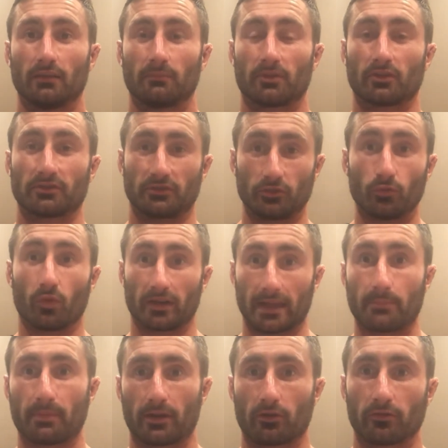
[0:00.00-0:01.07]
Because you want to
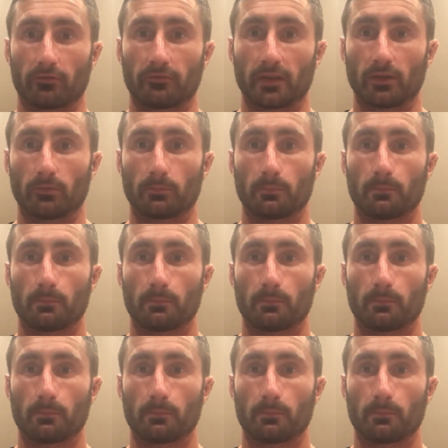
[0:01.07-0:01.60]
get better on the field.